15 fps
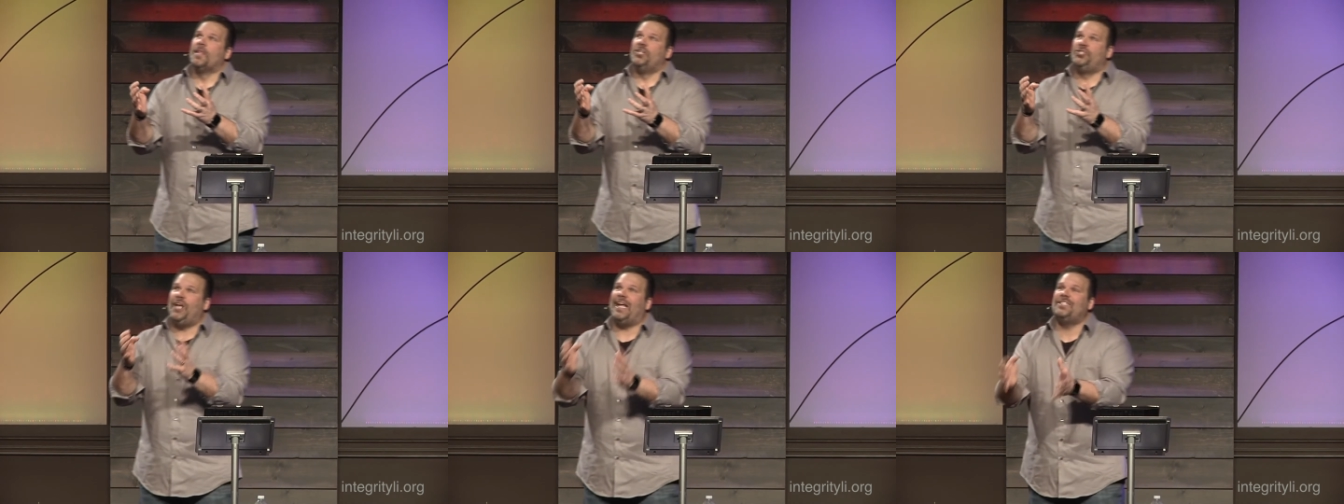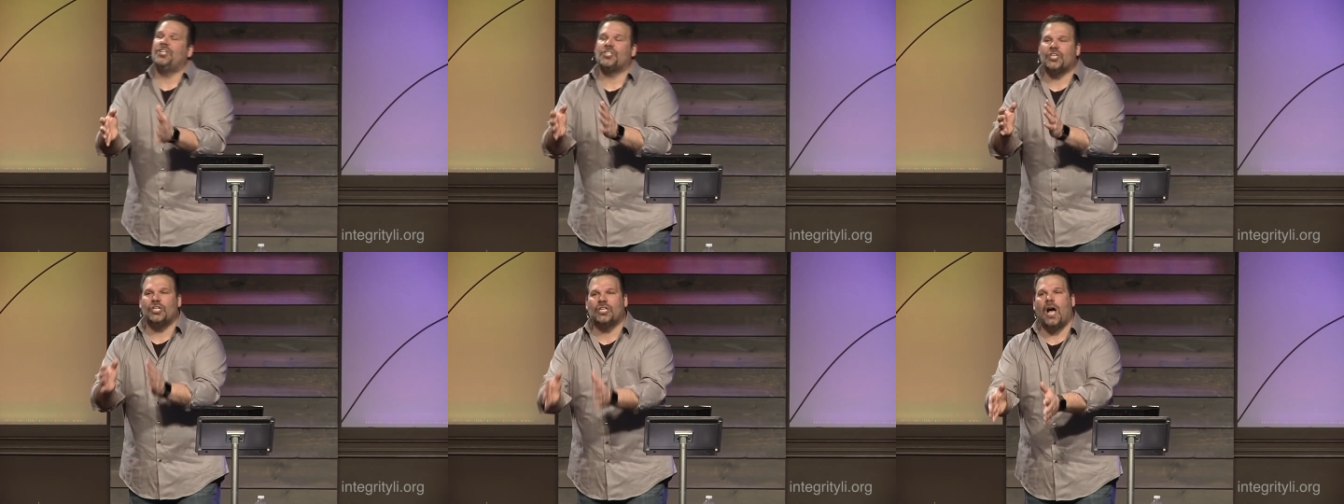
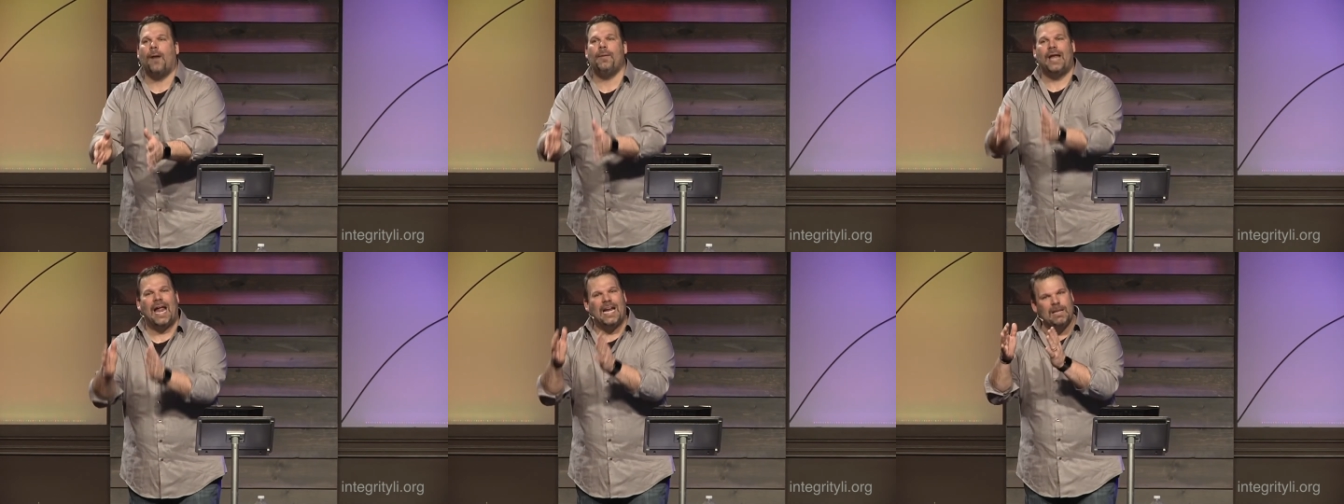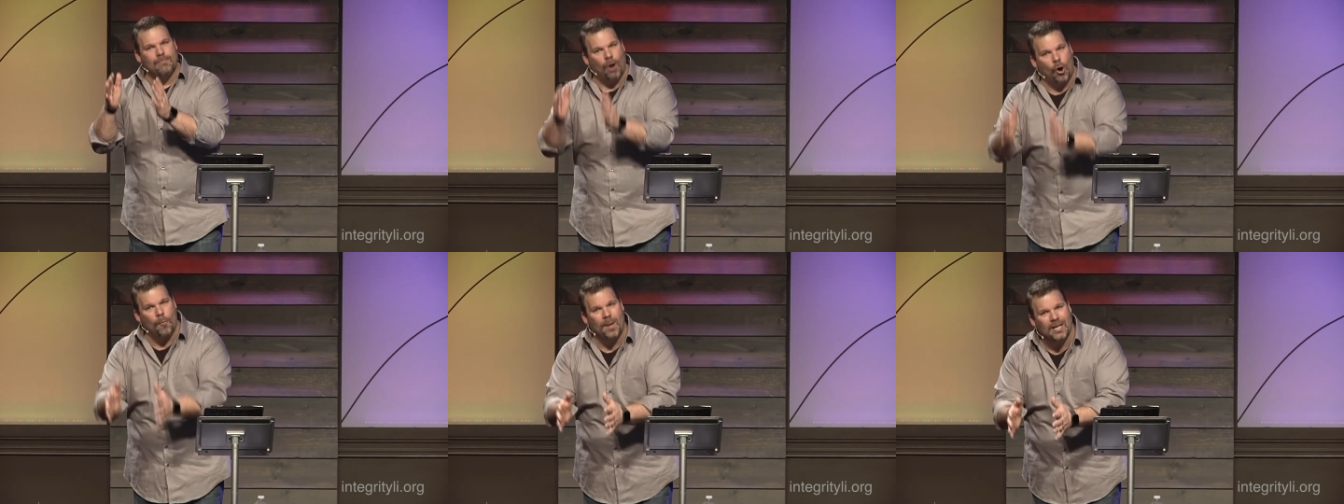Jesus could come at any
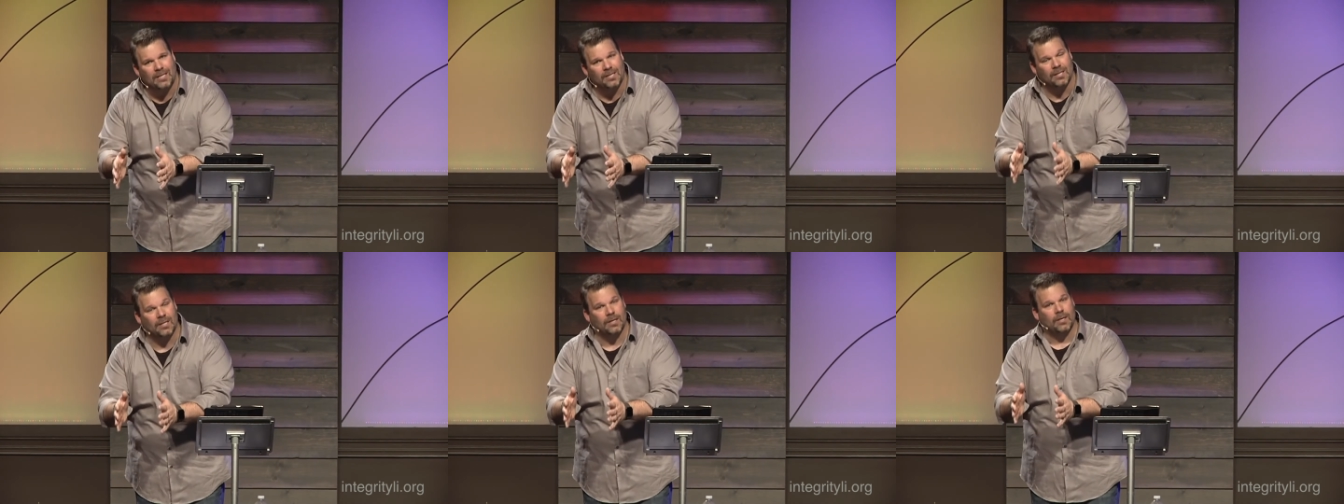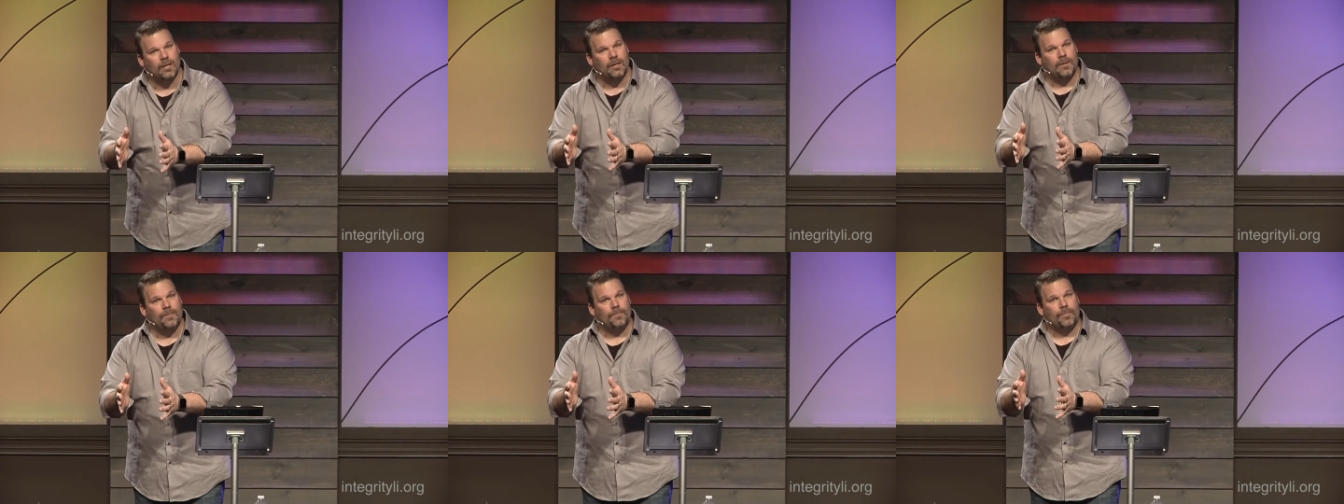moment
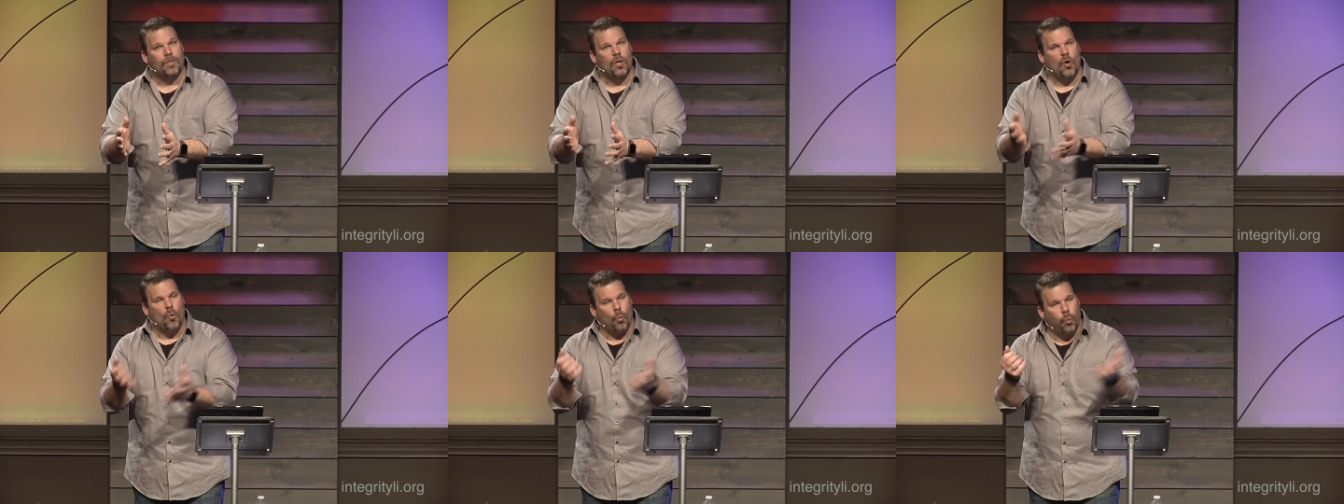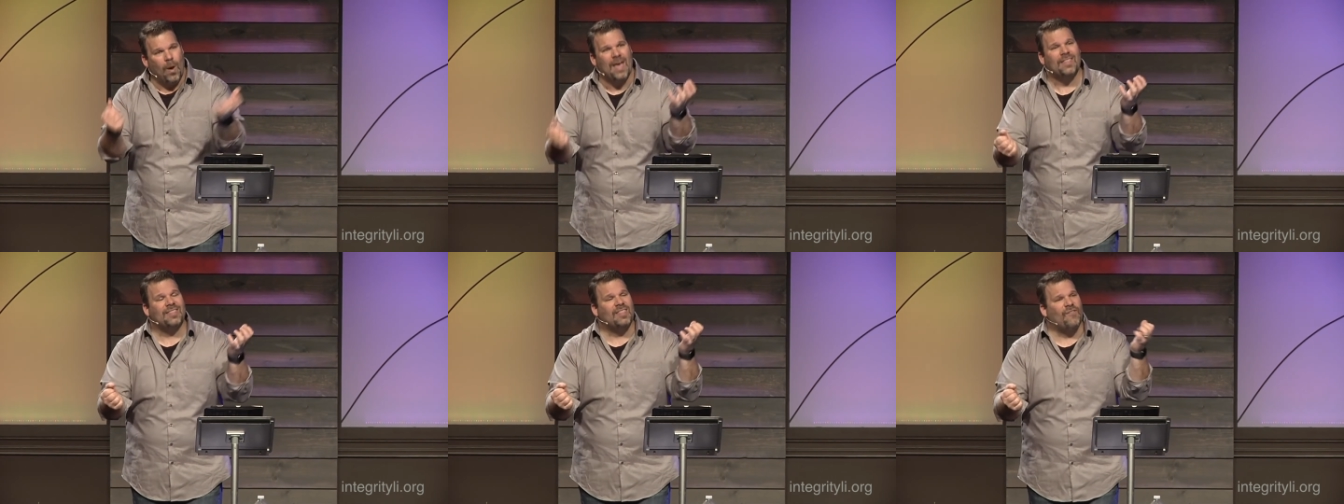
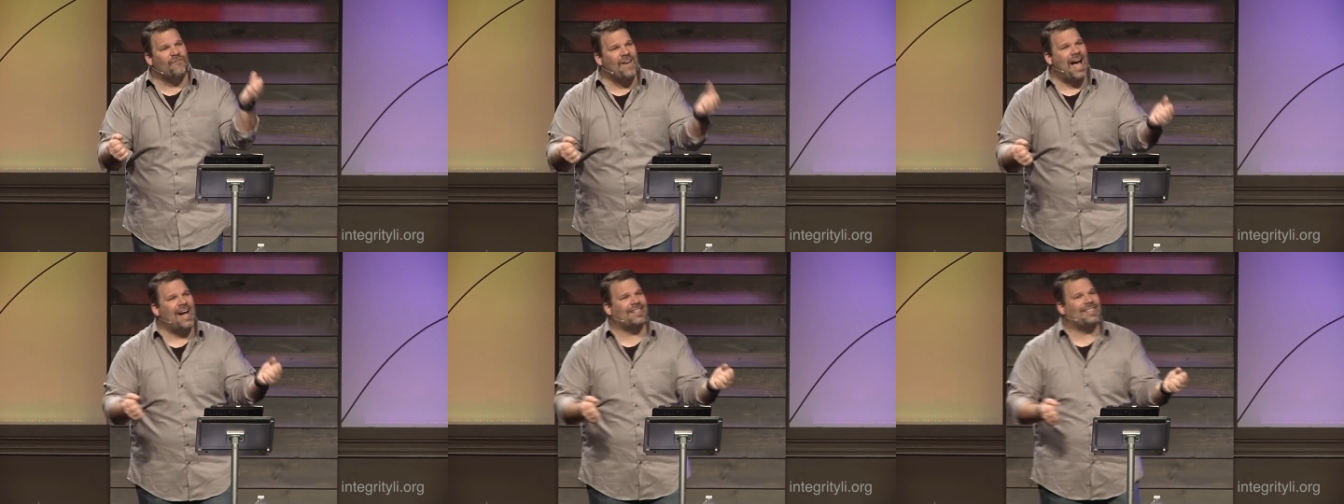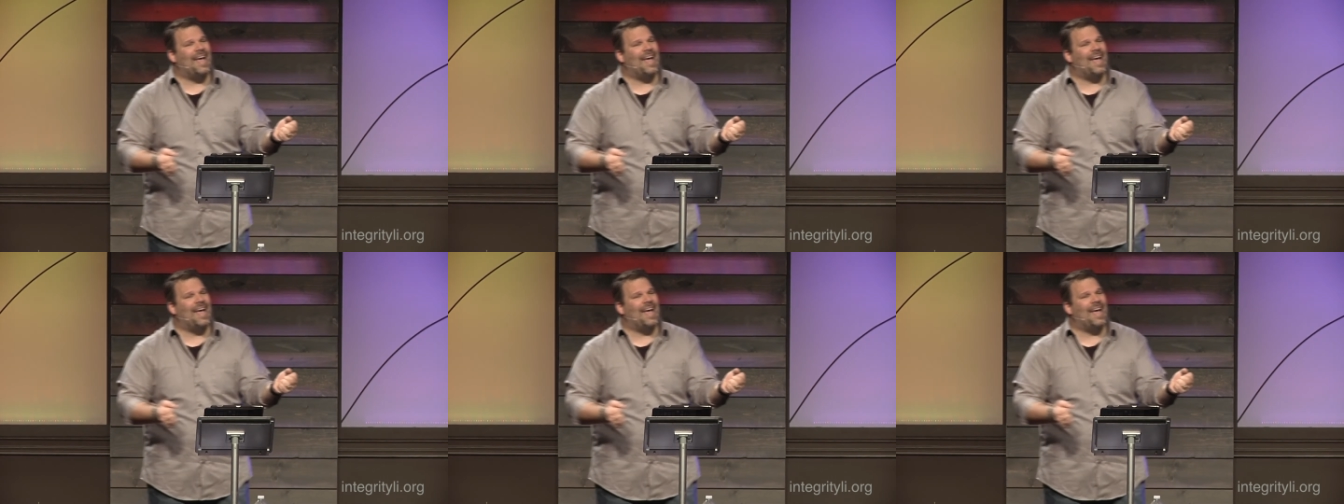with the fact